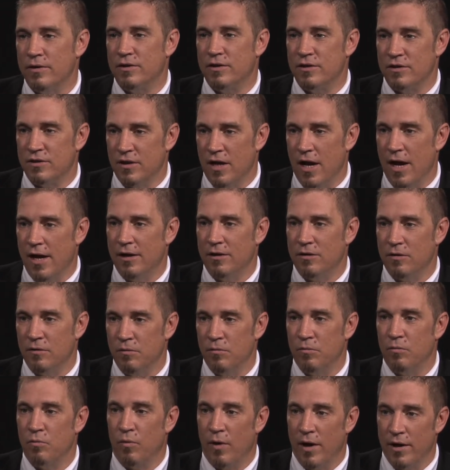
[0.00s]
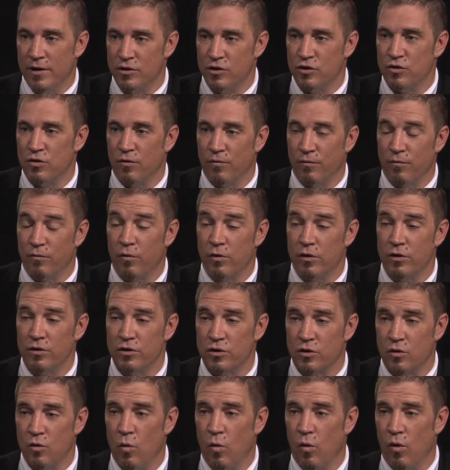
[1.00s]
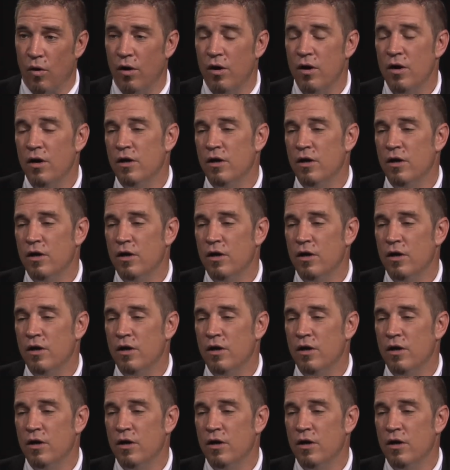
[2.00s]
designed to register for your score.